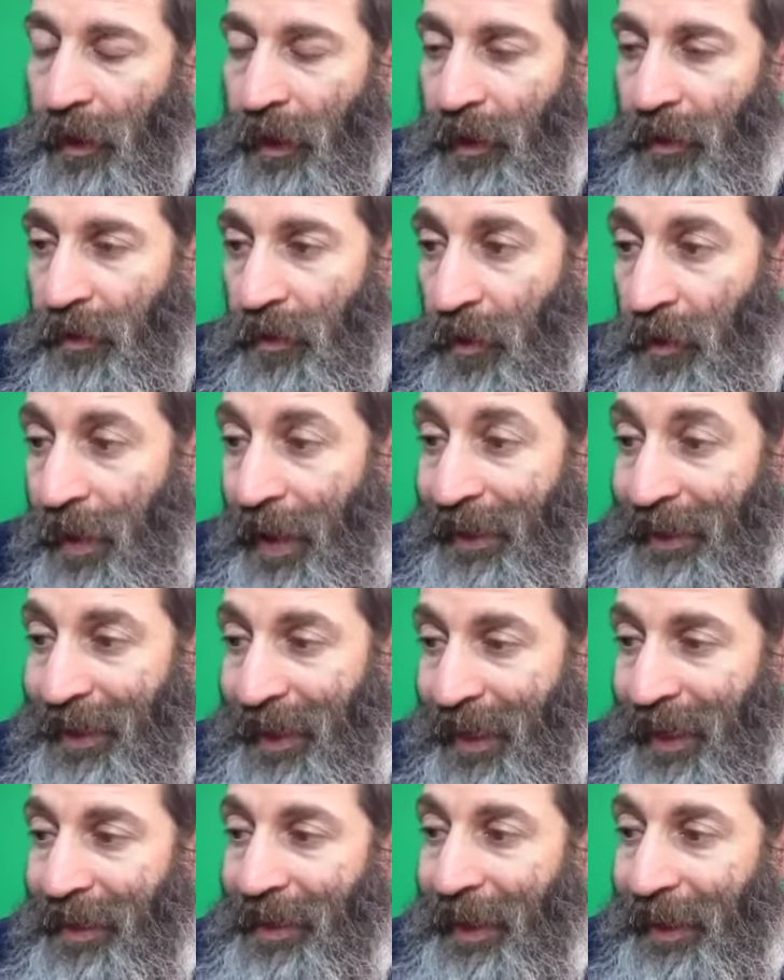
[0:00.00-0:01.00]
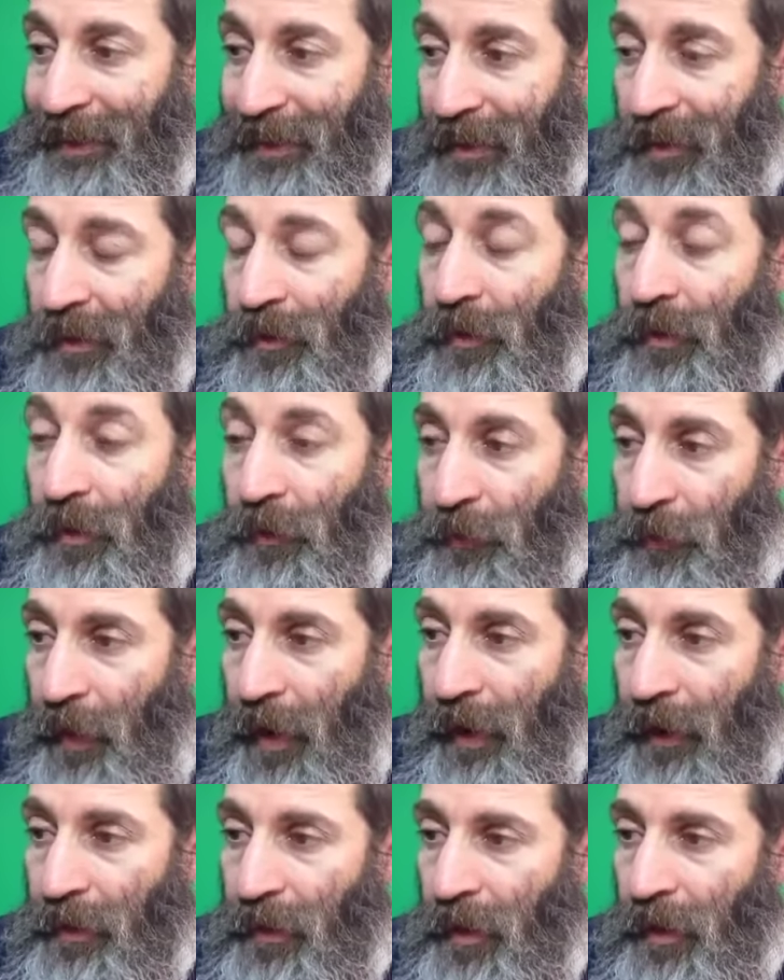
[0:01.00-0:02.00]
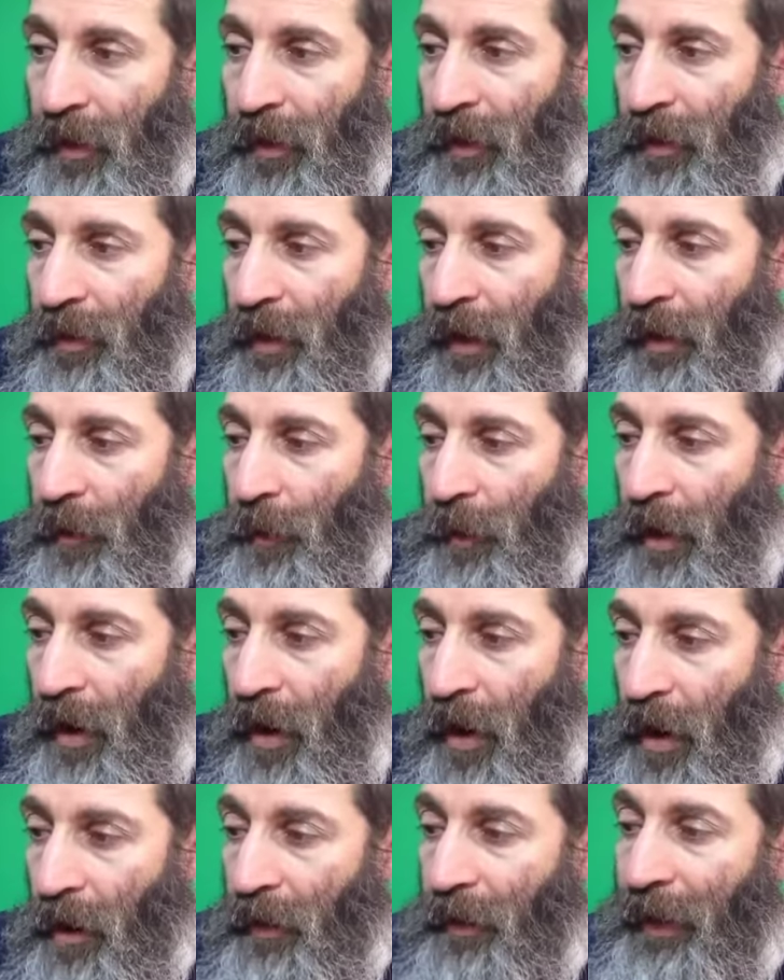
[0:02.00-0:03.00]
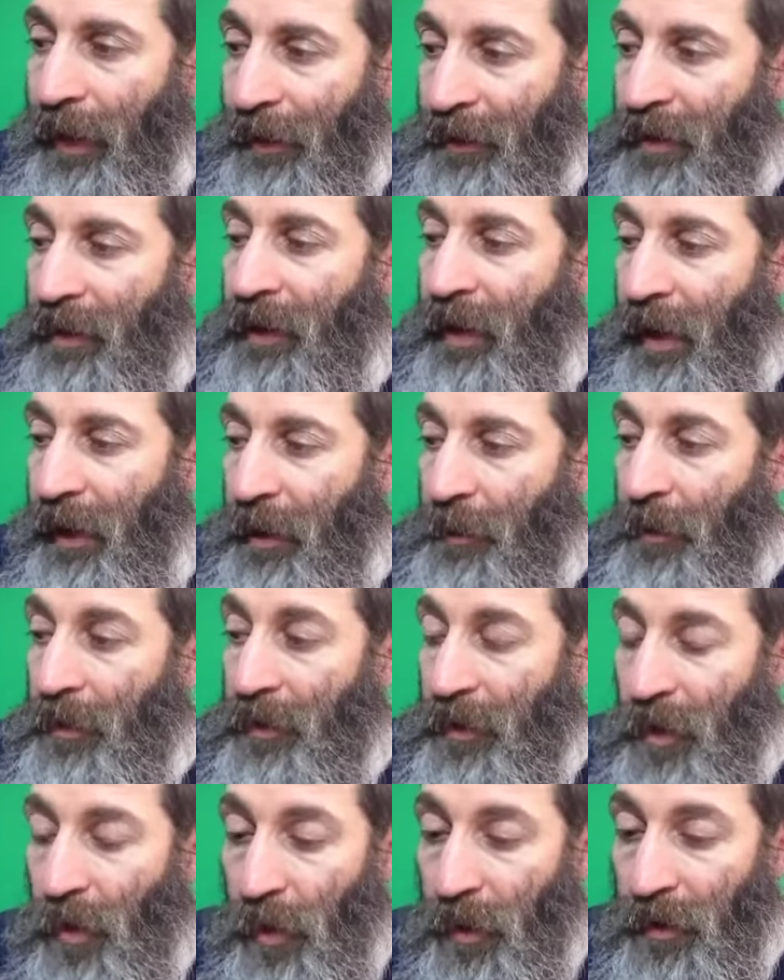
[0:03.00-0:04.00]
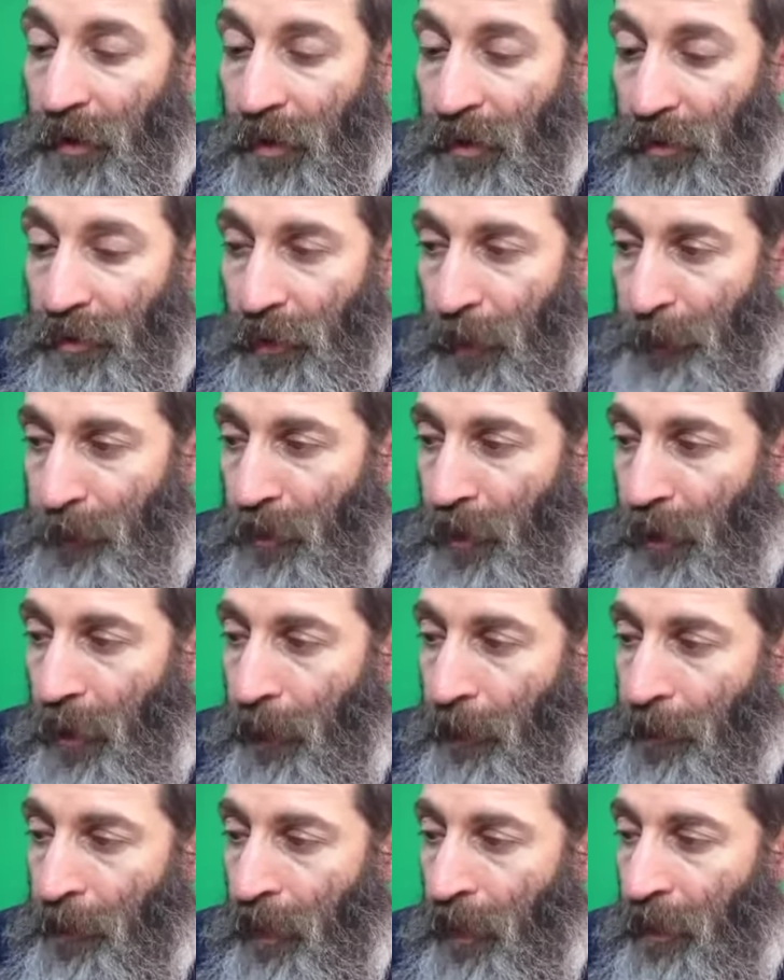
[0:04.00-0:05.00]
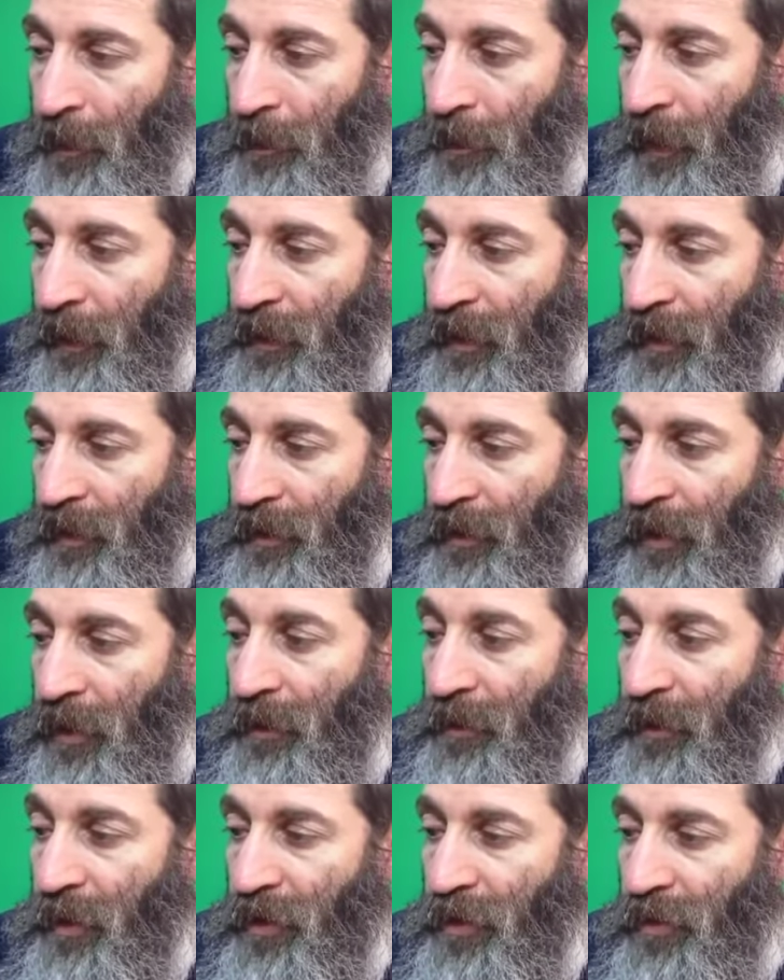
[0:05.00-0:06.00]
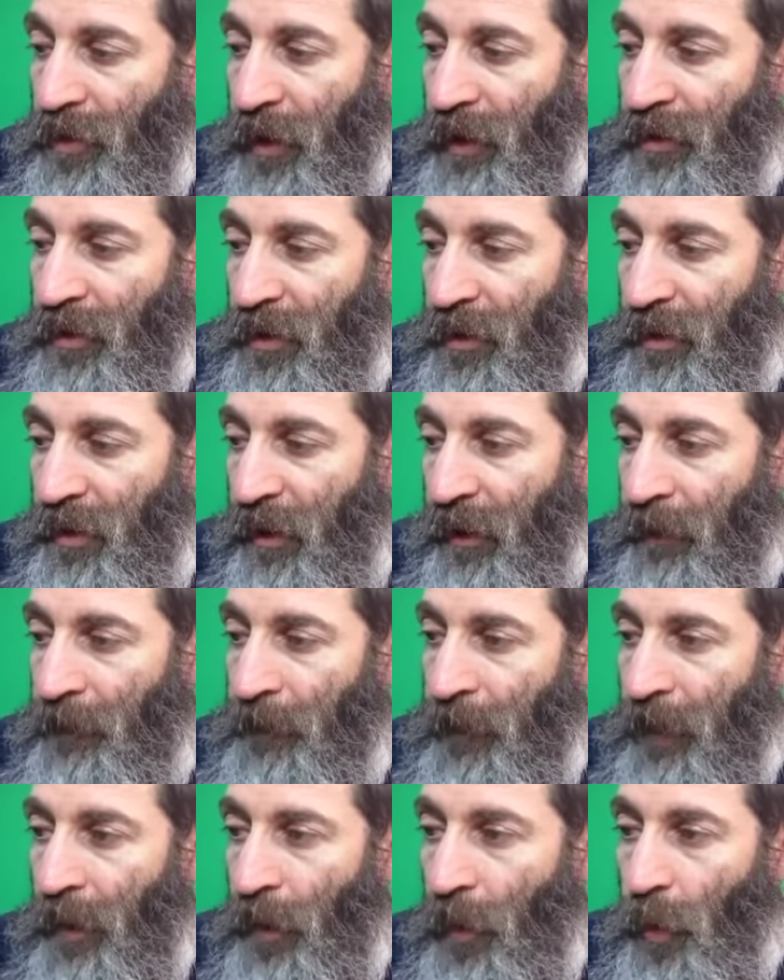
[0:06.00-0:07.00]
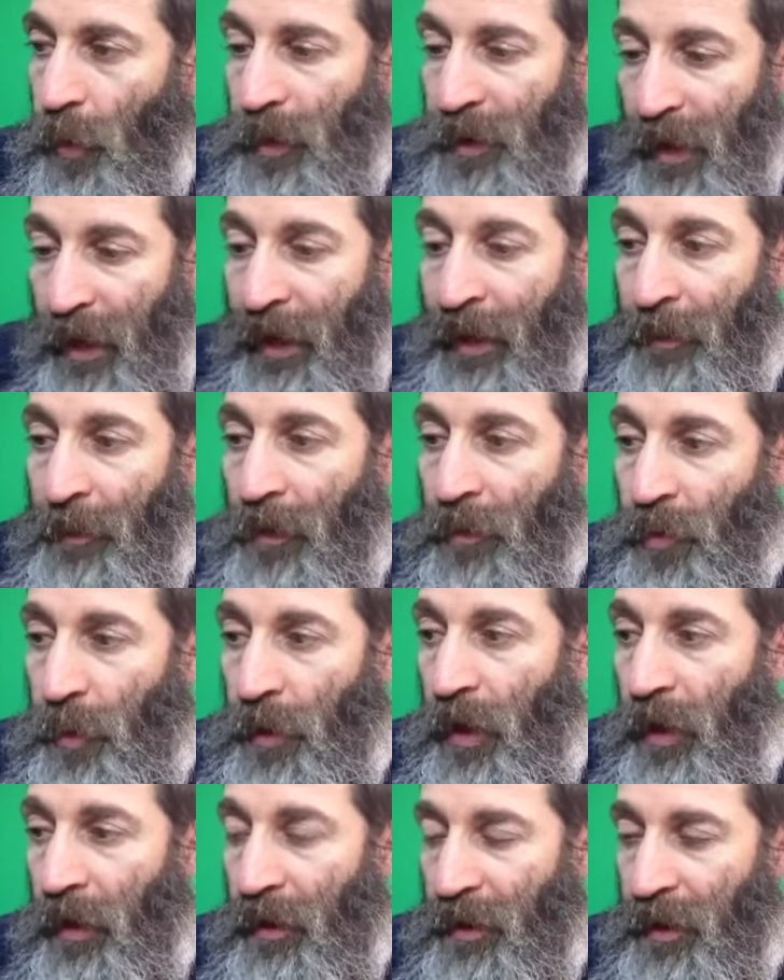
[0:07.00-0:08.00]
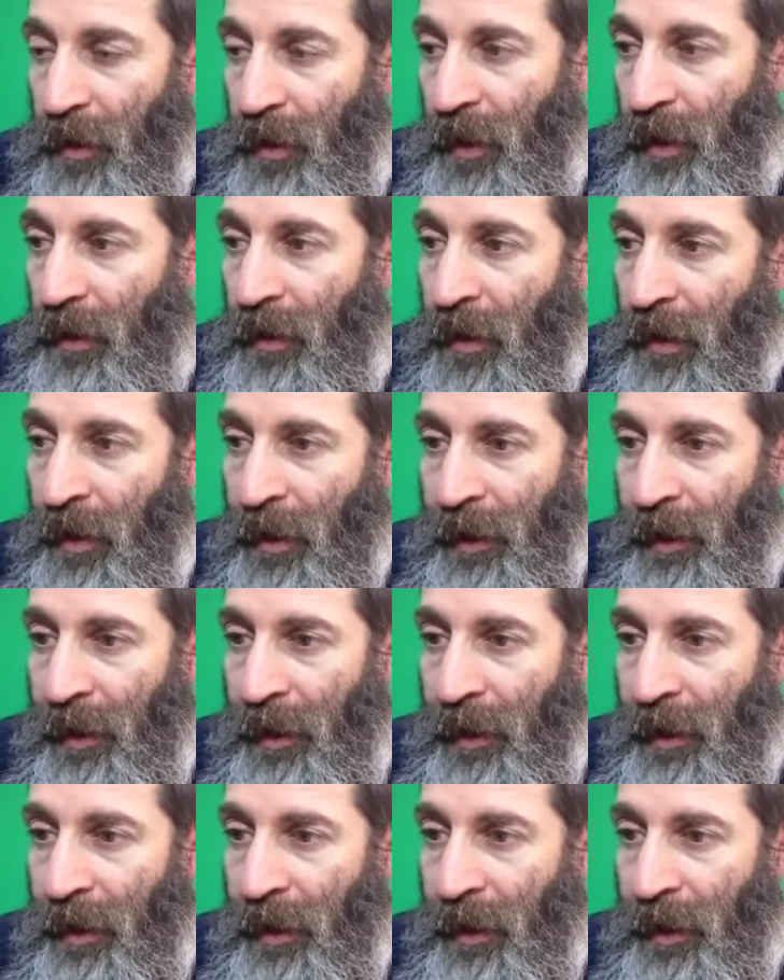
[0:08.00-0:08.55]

And to that day, that's still in effect, that we are allowed to eat animals according to Scripture, but there are certain restrictions on which animals we are to eat.